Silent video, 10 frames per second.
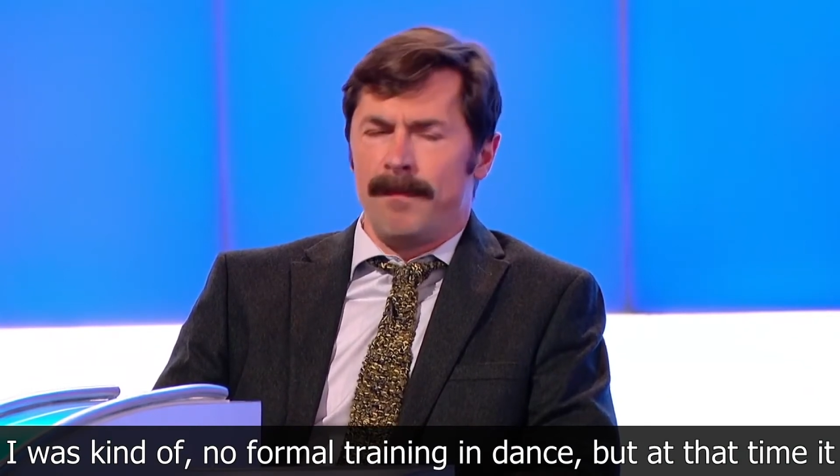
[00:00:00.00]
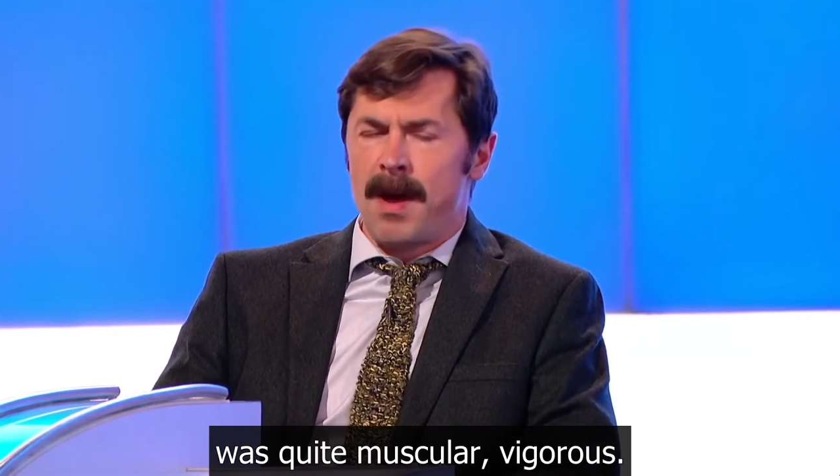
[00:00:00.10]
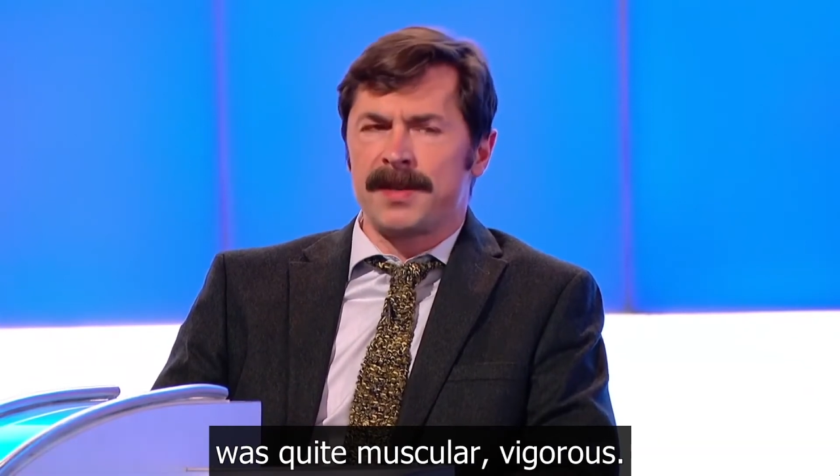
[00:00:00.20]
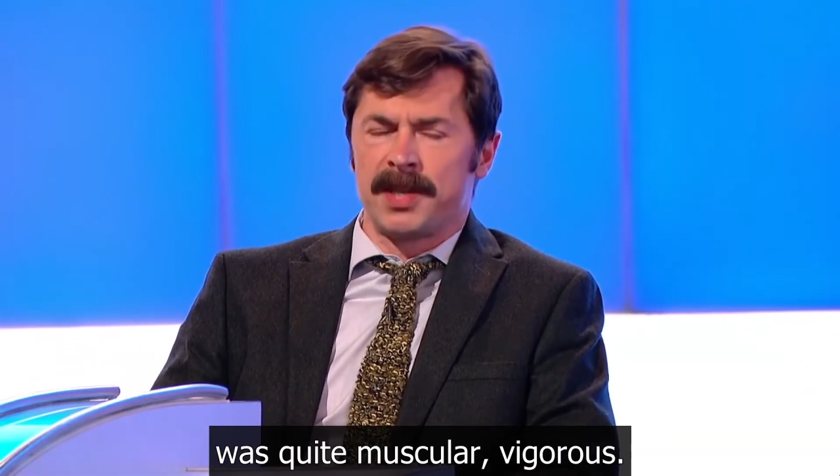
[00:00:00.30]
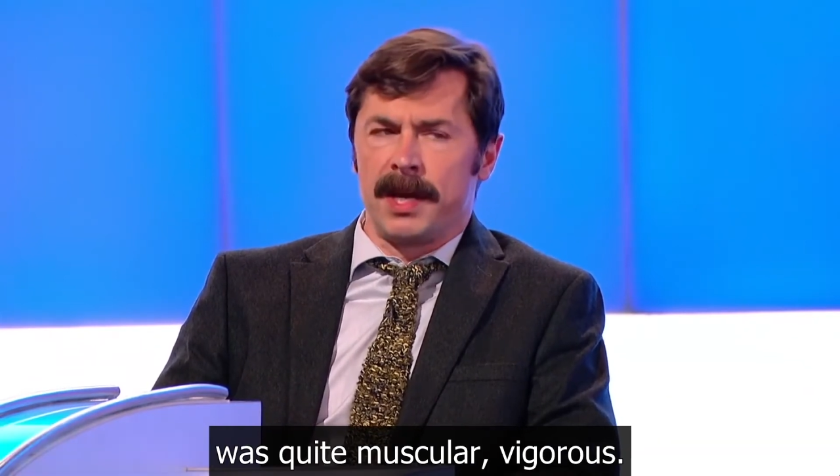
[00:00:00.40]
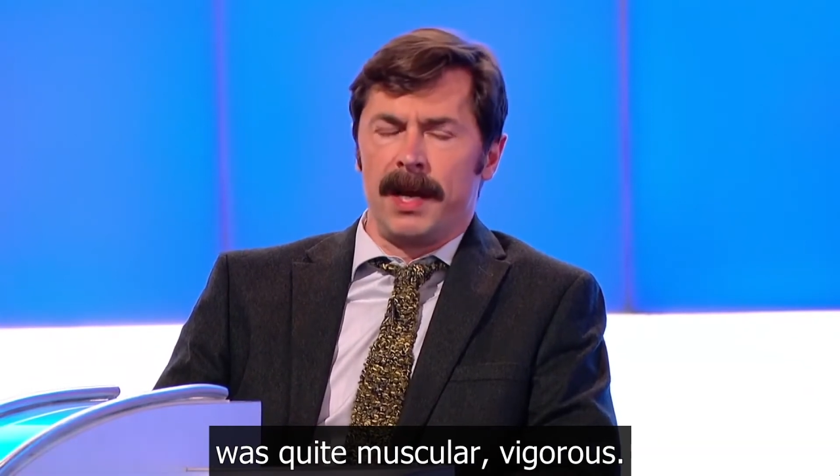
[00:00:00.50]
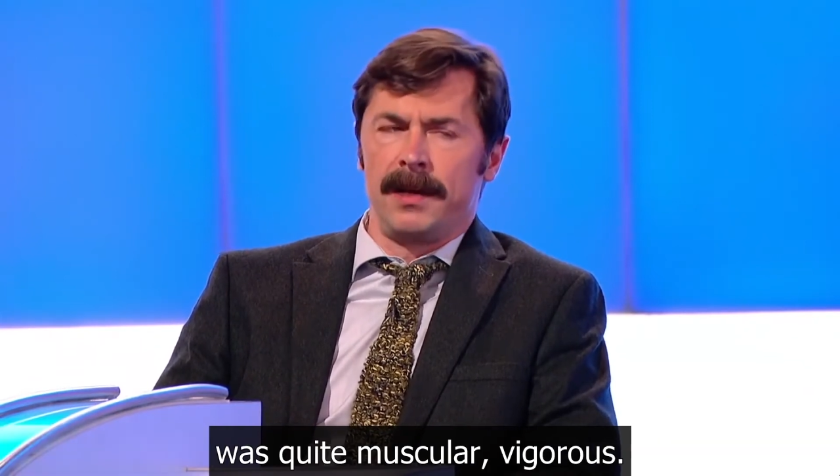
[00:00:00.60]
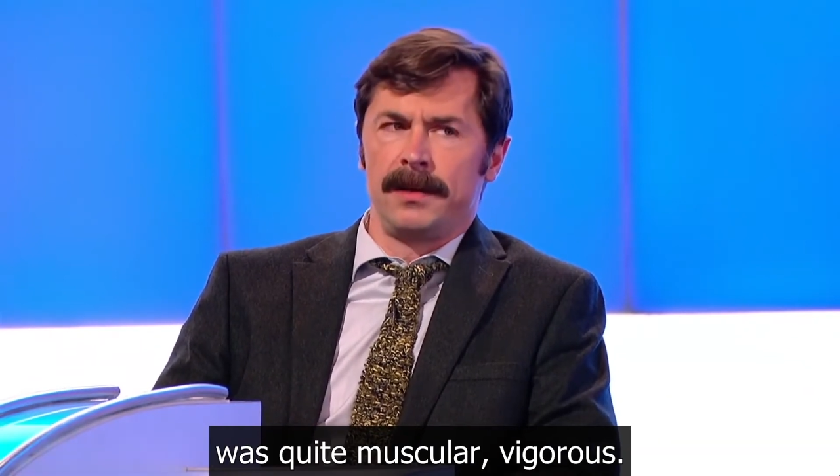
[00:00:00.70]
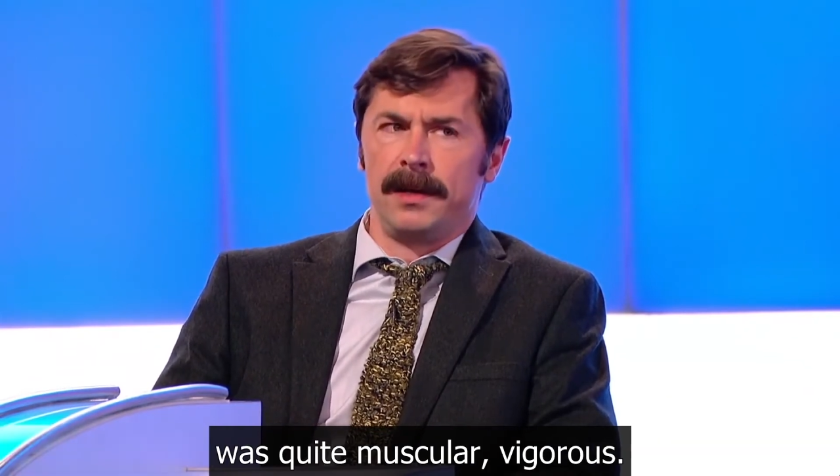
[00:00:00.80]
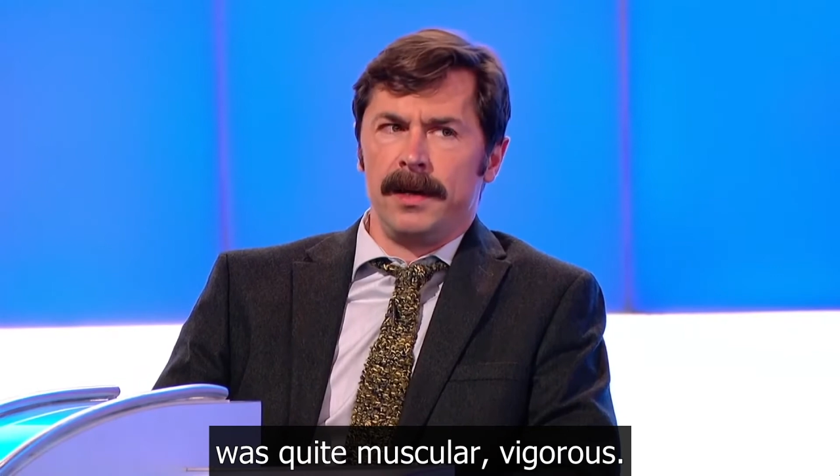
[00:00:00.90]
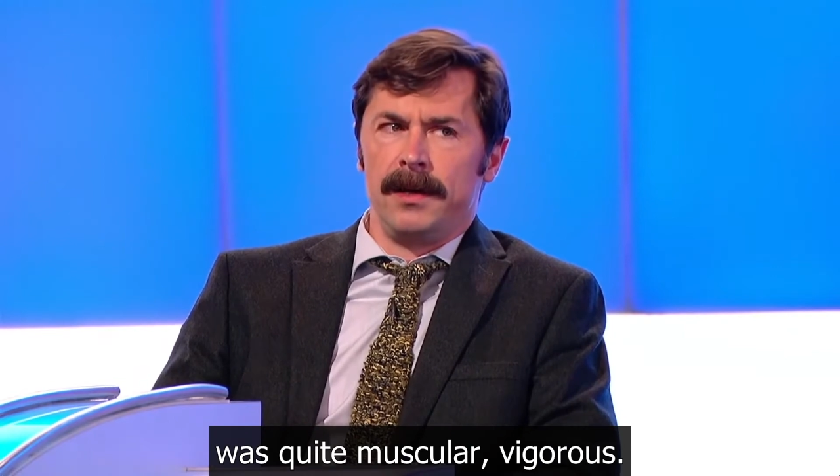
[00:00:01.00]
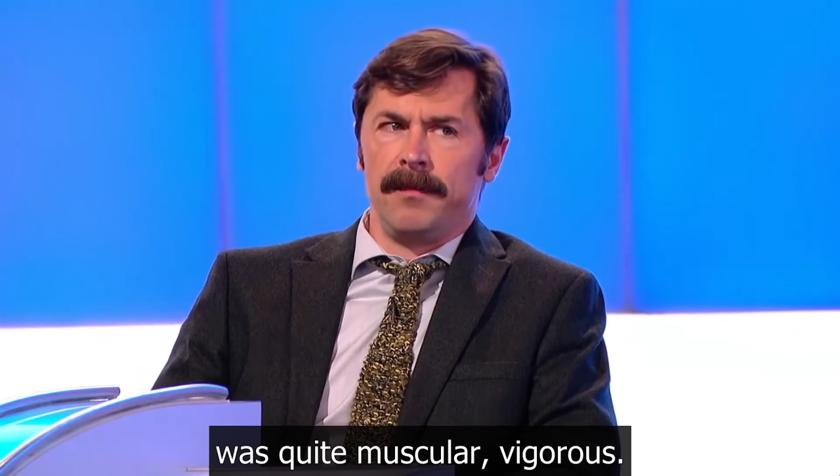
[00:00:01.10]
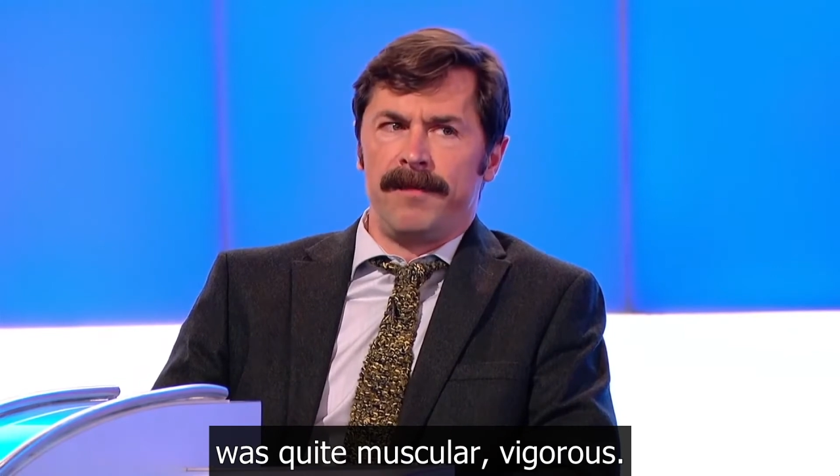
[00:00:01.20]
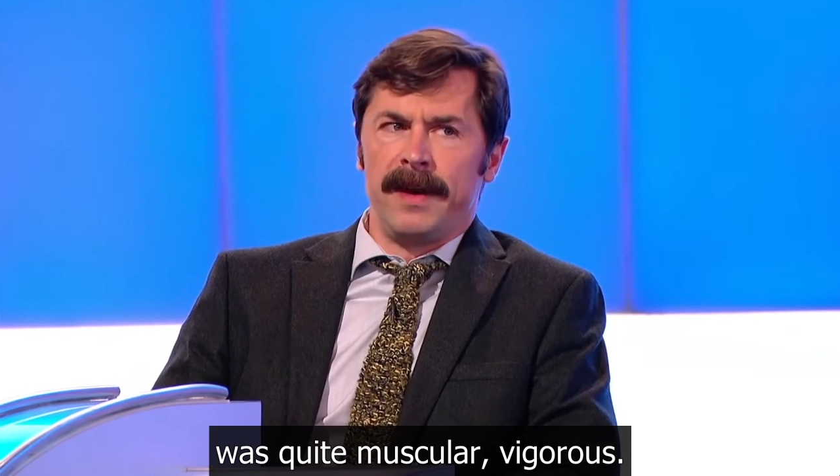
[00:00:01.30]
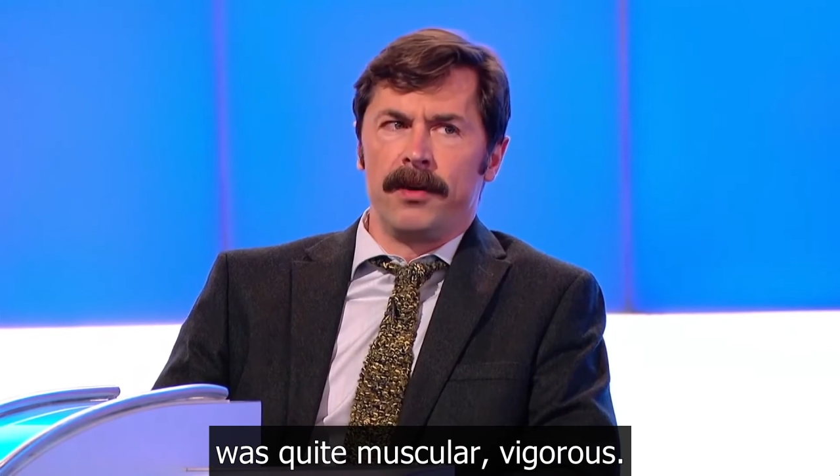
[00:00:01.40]
muscular,
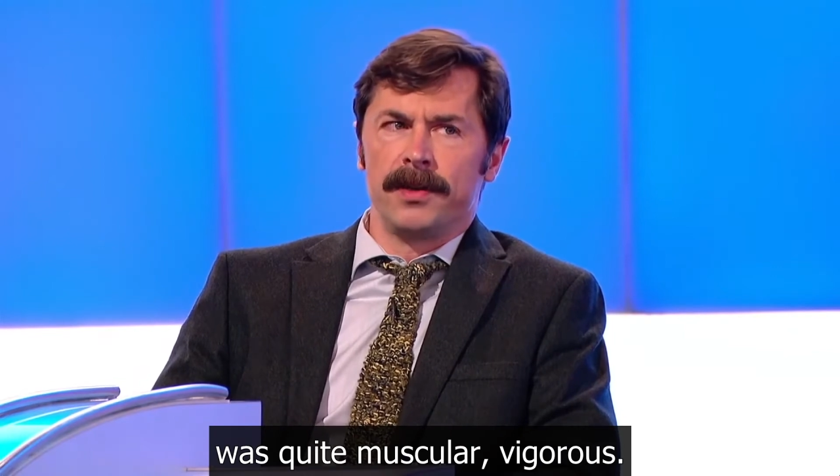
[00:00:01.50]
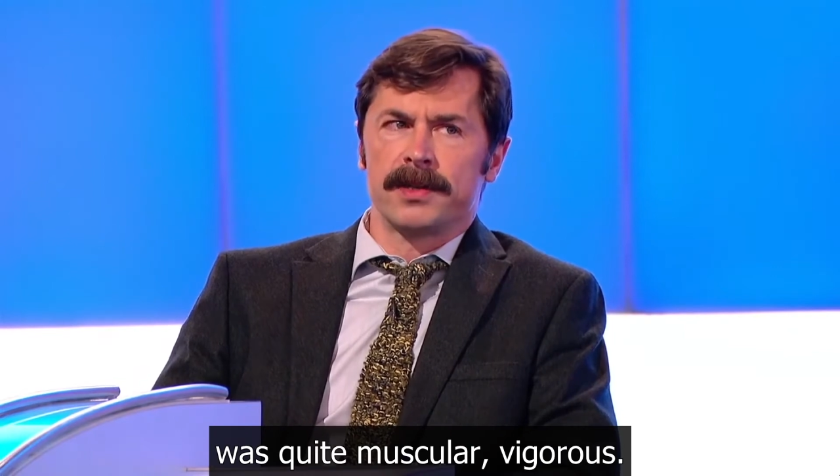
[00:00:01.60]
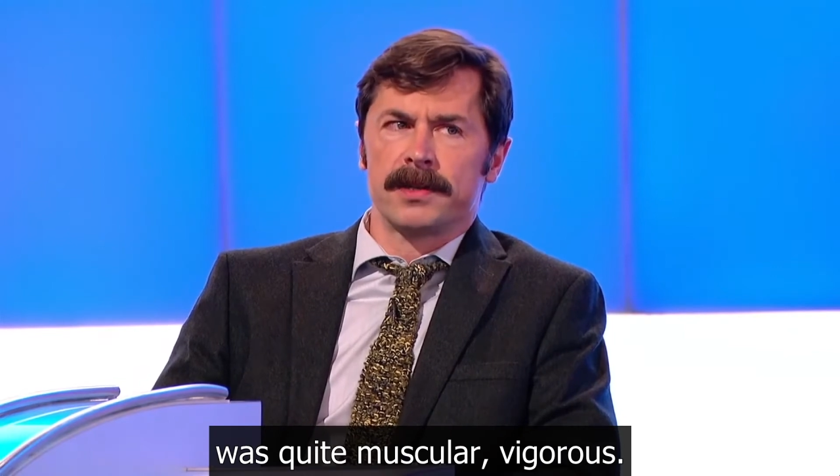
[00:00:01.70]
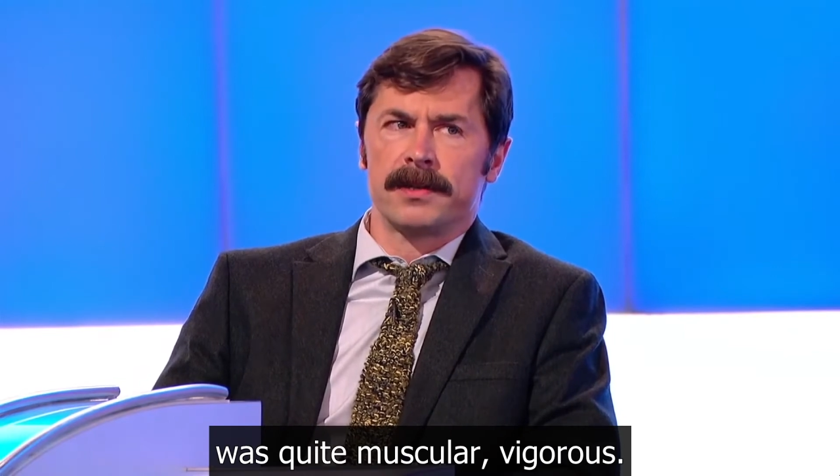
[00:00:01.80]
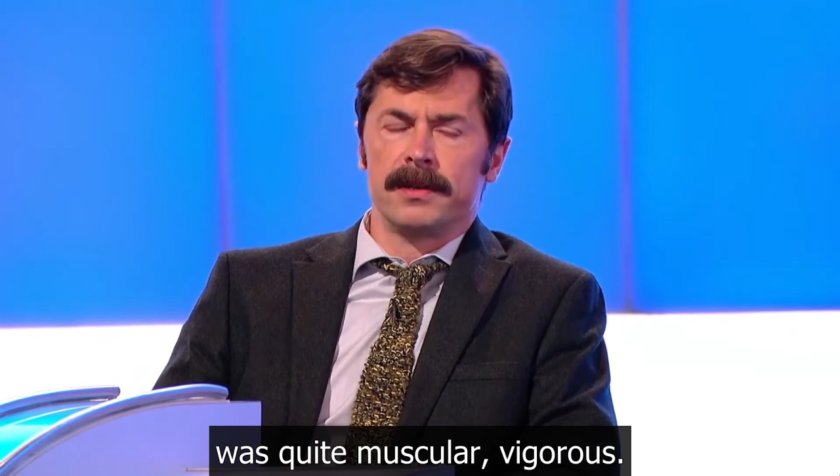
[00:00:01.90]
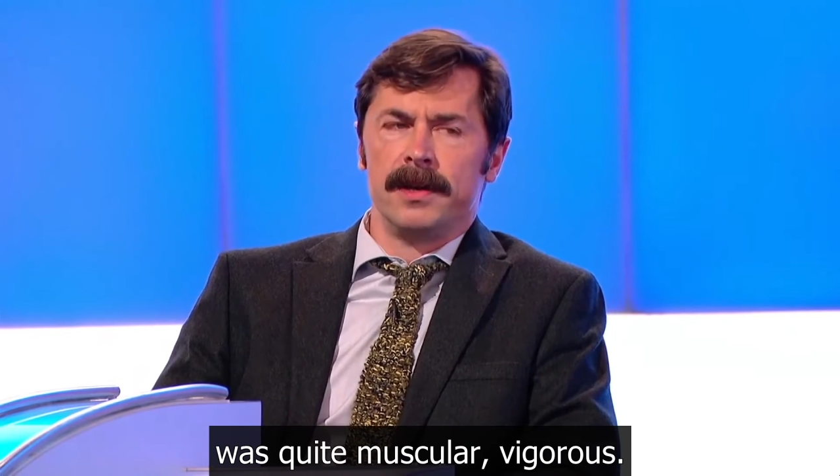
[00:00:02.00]
vigorous,